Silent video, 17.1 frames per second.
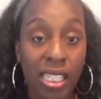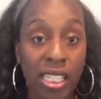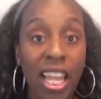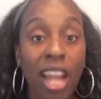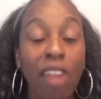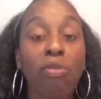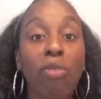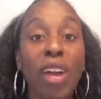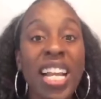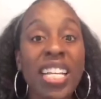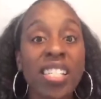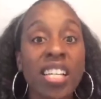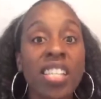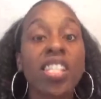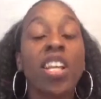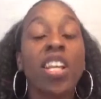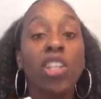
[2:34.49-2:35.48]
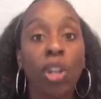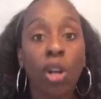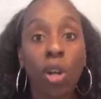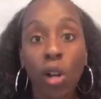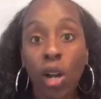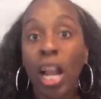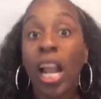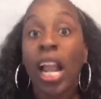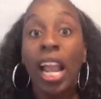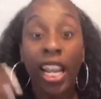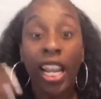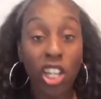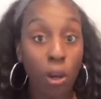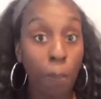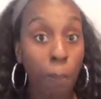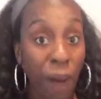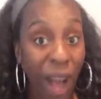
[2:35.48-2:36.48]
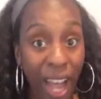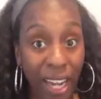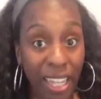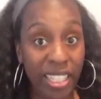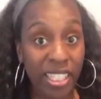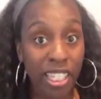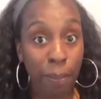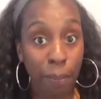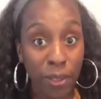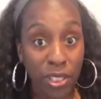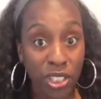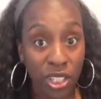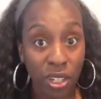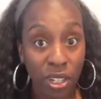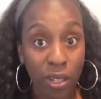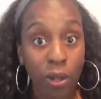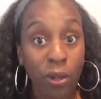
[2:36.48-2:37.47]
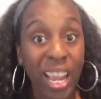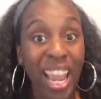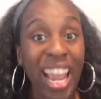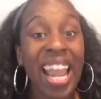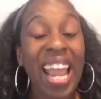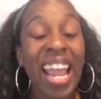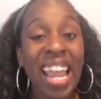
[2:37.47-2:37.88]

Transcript: that raises your body temperature, okay?